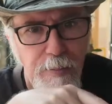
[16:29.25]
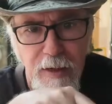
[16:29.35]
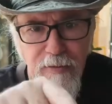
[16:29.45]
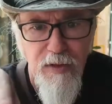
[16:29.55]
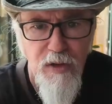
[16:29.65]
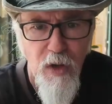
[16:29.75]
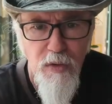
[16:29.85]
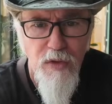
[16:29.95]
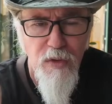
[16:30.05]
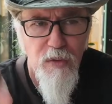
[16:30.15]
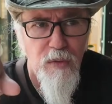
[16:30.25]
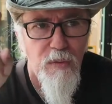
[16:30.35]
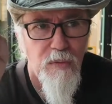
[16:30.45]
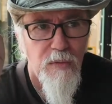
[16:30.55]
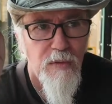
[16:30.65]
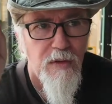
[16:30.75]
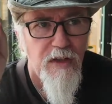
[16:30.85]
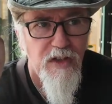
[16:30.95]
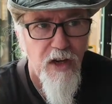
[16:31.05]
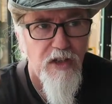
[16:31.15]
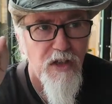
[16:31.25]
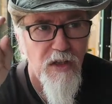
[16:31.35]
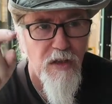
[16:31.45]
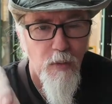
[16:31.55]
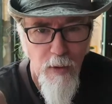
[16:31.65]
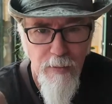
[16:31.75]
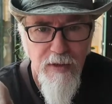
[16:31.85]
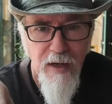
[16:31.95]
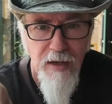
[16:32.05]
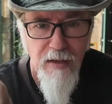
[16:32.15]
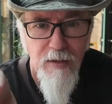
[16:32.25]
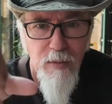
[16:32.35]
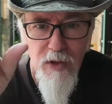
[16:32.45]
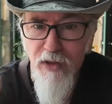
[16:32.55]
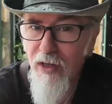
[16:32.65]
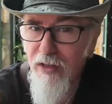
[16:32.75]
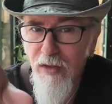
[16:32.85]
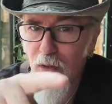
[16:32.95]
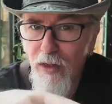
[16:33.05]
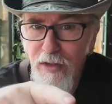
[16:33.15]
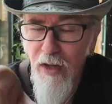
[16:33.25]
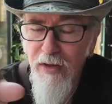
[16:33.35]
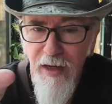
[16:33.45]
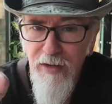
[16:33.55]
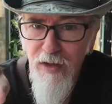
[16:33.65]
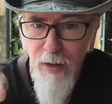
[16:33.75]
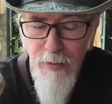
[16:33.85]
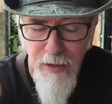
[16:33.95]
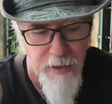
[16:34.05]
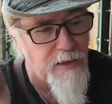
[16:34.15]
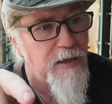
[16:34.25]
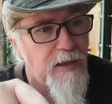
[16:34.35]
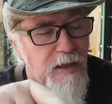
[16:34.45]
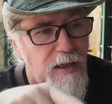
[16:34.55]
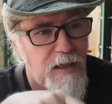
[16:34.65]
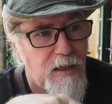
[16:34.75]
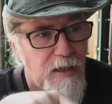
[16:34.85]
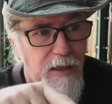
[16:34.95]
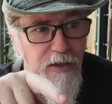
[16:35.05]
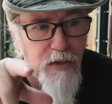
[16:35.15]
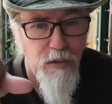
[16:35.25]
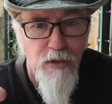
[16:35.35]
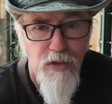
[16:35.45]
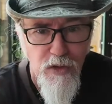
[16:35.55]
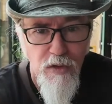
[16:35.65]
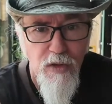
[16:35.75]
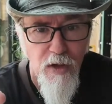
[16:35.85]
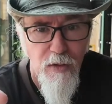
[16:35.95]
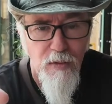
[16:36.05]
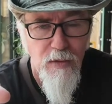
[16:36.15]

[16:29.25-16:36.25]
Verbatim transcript: But if you go to the section on the website, which is it's it's on the desktop site, it's through the studio.